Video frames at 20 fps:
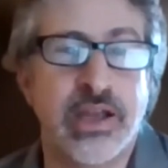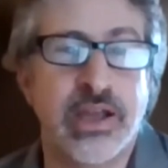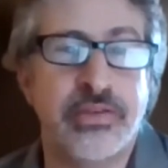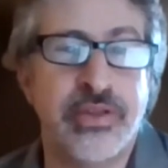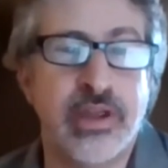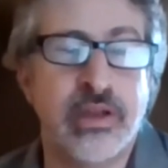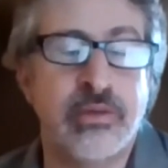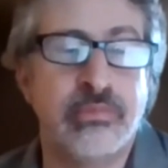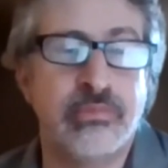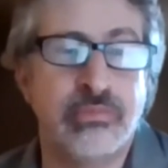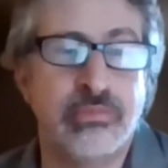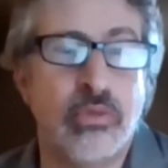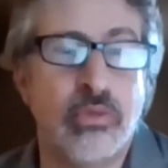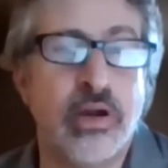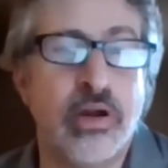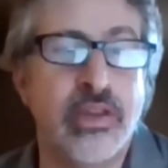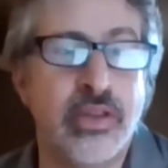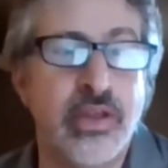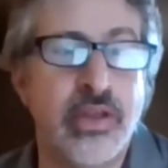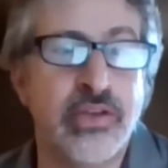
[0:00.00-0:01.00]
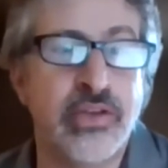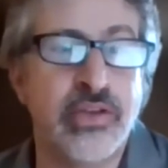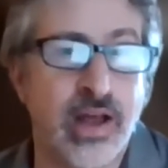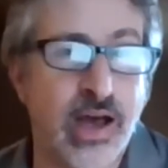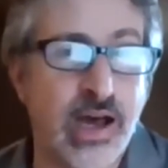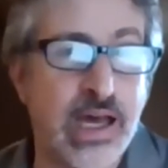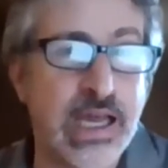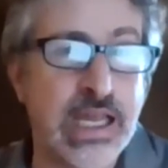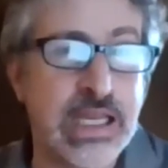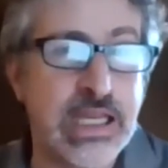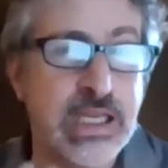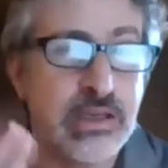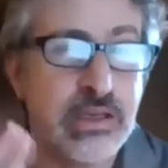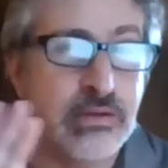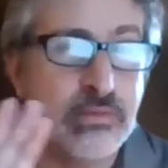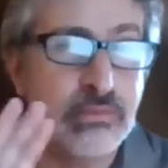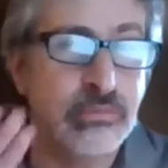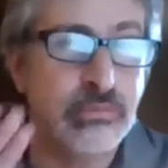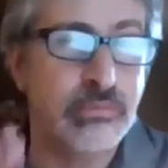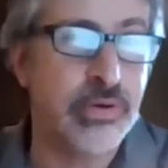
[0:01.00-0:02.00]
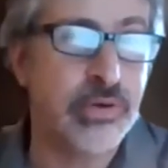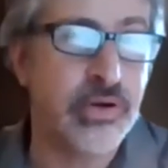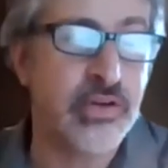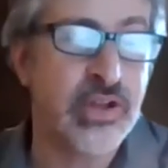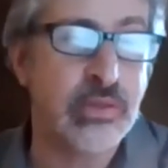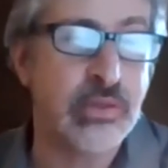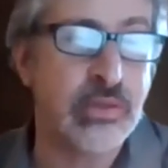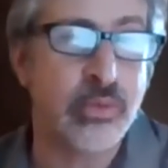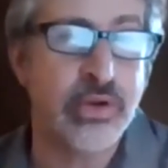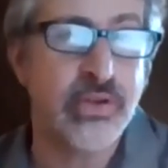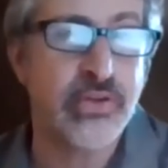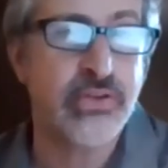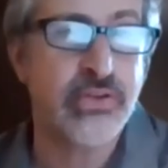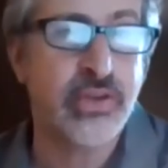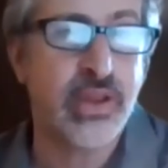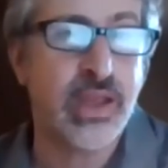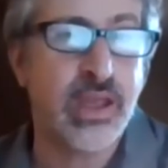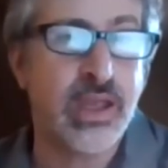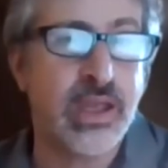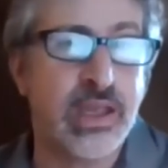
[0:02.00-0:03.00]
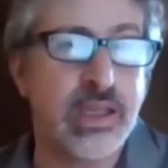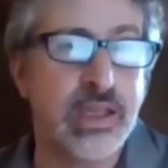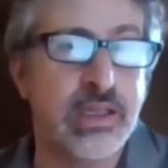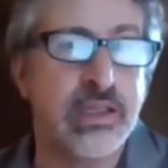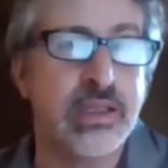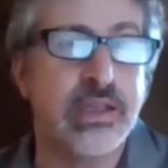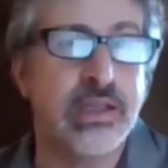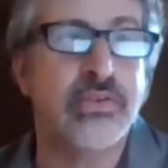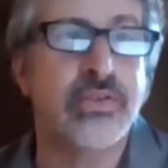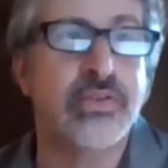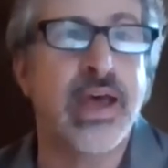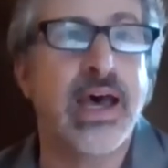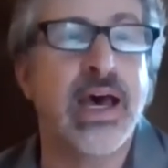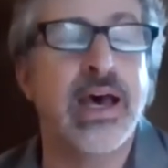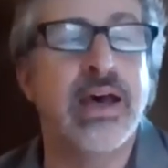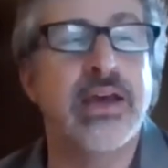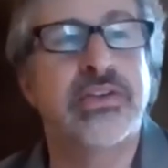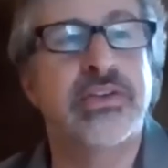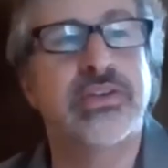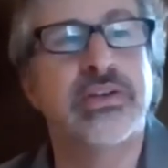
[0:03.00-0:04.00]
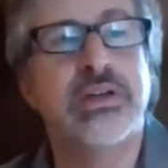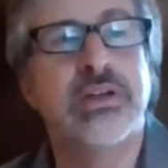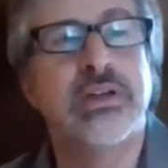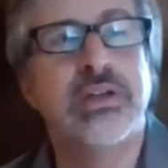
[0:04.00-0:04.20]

I think one of the things that I personally would want to say is that